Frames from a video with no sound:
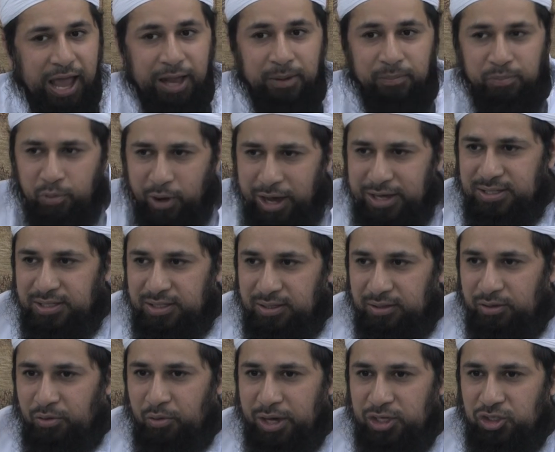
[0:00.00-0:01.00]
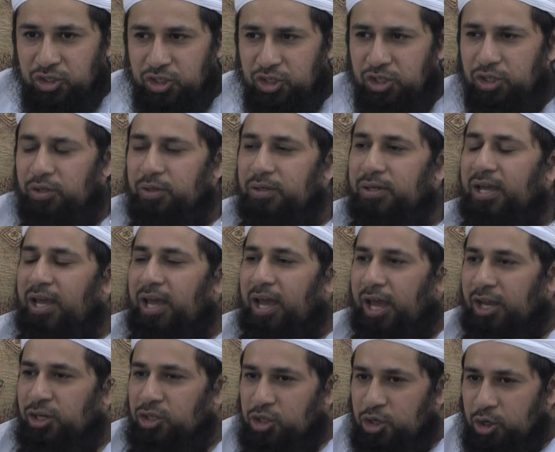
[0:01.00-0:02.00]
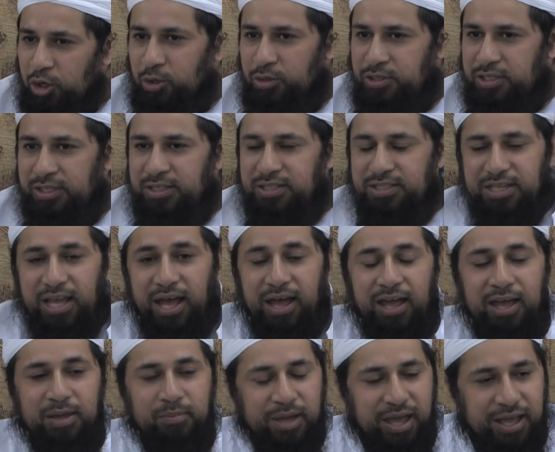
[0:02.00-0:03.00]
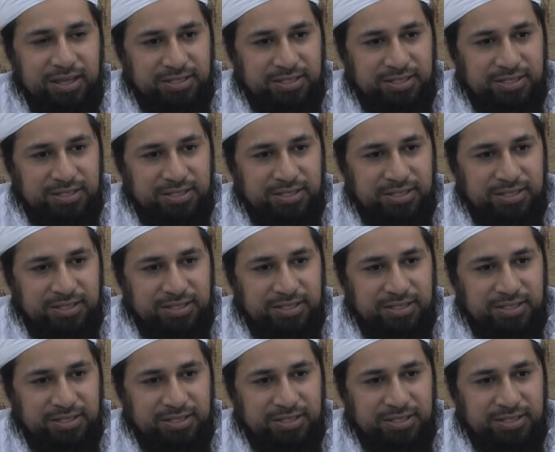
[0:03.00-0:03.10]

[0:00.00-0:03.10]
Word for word: and practical gratitude and using time